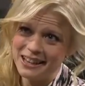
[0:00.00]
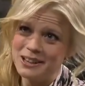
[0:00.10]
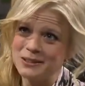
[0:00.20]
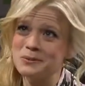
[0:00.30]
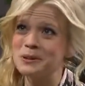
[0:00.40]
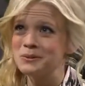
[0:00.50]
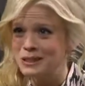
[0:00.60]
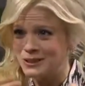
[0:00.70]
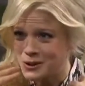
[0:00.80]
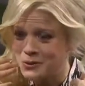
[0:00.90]
But
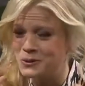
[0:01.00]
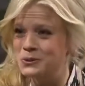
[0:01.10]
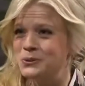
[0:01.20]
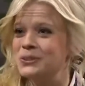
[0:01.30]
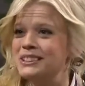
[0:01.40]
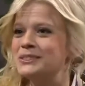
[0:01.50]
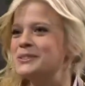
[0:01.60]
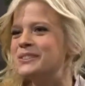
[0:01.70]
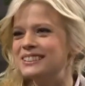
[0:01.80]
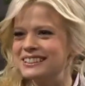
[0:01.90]
I also want to talk
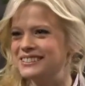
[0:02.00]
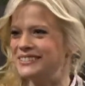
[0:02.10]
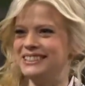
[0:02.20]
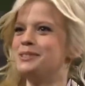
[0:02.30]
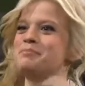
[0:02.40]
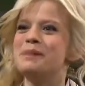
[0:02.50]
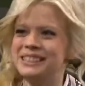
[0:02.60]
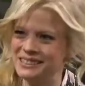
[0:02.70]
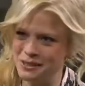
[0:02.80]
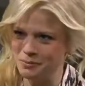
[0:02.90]
more about what we
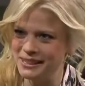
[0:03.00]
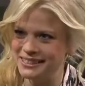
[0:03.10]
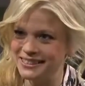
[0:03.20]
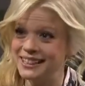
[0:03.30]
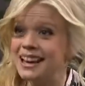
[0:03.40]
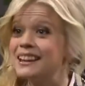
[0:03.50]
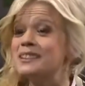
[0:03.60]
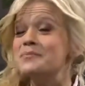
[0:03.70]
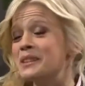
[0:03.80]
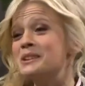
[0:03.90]
could see and
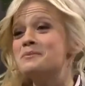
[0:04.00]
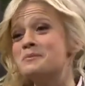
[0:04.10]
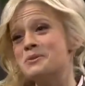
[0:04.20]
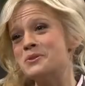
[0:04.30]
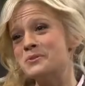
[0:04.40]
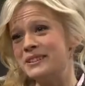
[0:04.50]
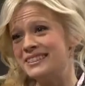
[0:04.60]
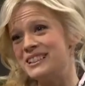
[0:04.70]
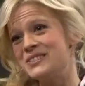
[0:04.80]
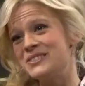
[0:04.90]
what I would love to
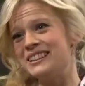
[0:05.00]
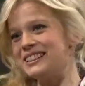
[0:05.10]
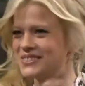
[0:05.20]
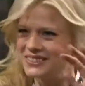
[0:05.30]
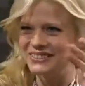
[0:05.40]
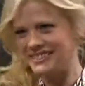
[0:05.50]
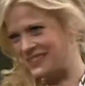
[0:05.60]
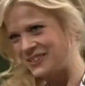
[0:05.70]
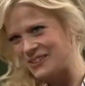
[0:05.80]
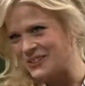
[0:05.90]
see in the
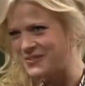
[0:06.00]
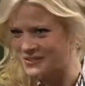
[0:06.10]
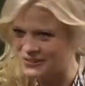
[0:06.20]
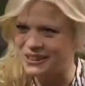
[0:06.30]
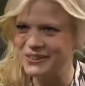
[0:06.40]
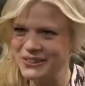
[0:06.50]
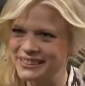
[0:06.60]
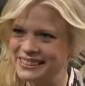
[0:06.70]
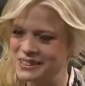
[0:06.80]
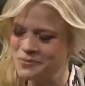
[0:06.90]
future of these
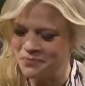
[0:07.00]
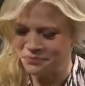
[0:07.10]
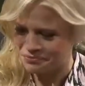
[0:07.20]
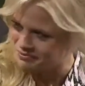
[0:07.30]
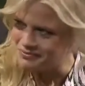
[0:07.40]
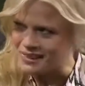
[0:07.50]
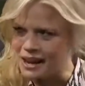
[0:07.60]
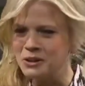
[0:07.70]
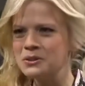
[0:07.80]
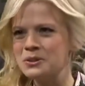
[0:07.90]
snapshots. Are we coming out? I
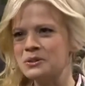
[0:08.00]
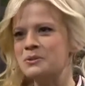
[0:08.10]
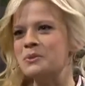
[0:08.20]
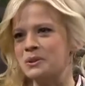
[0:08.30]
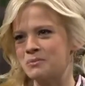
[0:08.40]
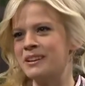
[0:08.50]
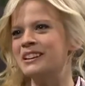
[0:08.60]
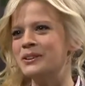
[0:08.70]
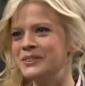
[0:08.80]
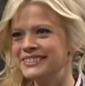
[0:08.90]
think maybe
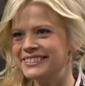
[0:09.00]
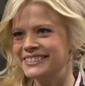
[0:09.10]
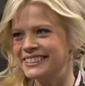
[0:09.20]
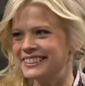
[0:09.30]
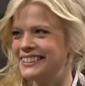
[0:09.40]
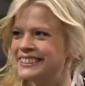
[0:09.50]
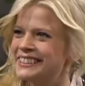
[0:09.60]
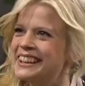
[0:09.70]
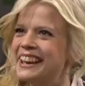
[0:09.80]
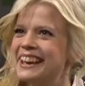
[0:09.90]
once a week. That's how they
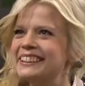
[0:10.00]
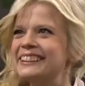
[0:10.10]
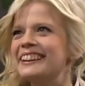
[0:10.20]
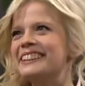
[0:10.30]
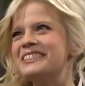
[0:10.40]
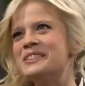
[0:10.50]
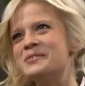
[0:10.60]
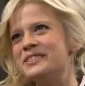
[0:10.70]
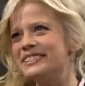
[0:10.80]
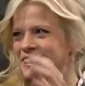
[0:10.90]
usually do it, on every
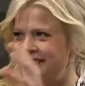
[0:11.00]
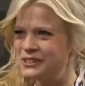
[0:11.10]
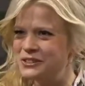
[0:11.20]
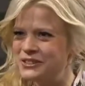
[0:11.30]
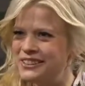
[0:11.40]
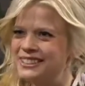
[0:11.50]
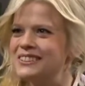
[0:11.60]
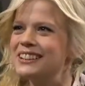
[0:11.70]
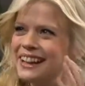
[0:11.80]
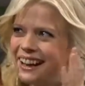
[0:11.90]
Wednesday.
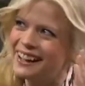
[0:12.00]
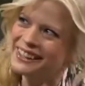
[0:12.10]
So